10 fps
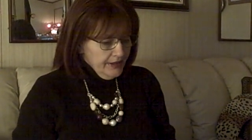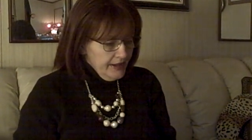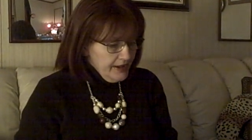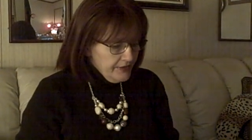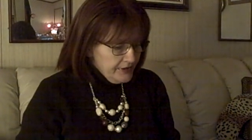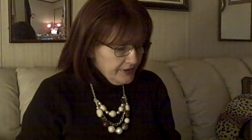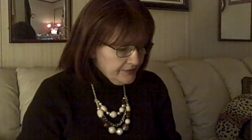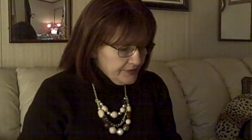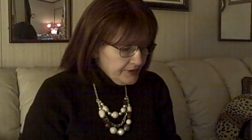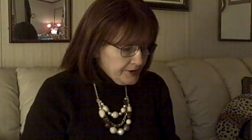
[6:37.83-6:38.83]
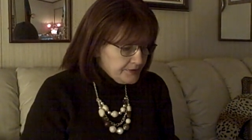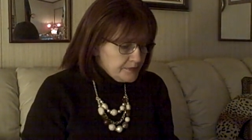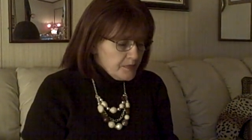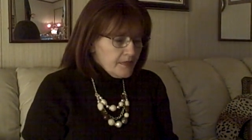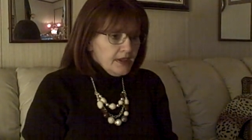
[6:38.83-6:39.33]
However,
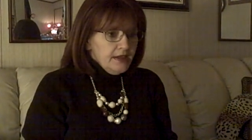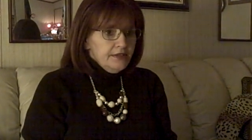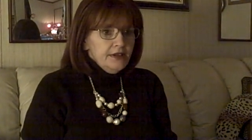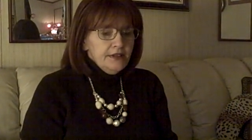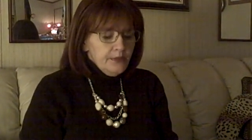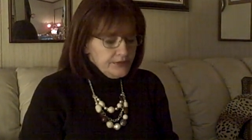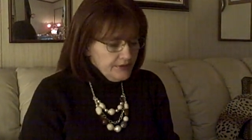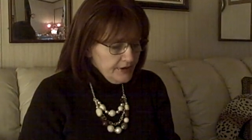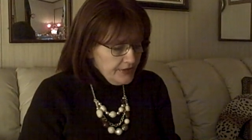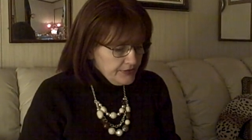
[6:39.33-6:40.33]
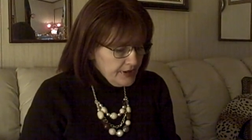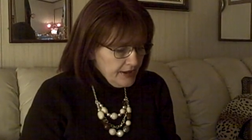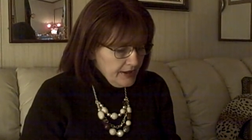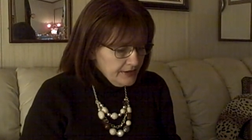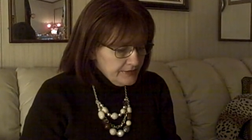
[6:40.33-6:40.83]
then there was another
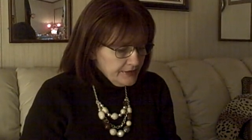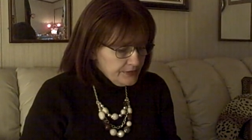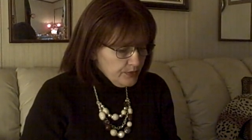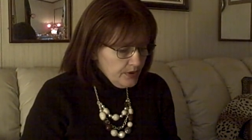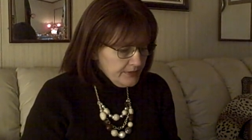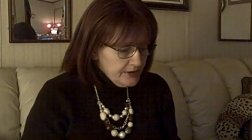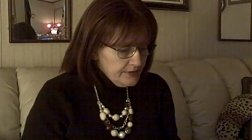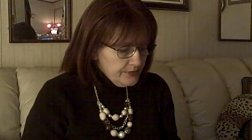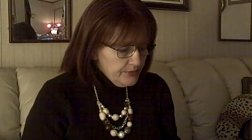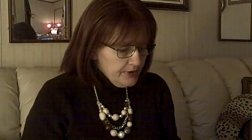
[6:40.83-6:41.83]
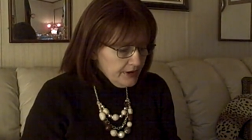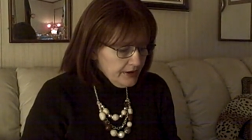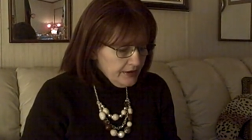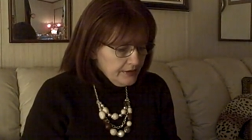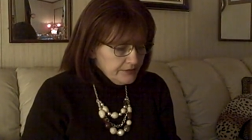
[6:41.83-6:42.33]
case, this woman who.
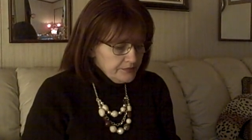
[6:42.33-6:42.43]
Uh,